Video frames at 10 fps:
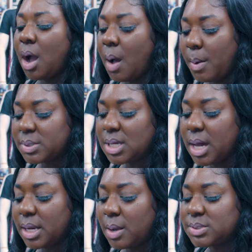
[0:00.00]
I called Mama
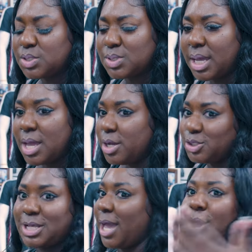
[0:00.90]
Scott, and she
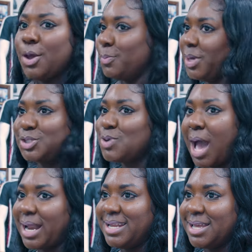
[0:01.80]
was like,
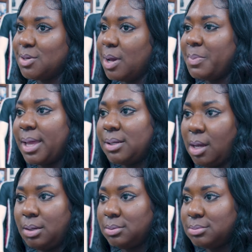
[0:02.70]
bitch, you got it, didn't you? I'm
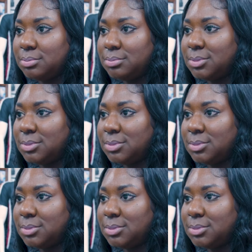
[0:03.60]
like, no.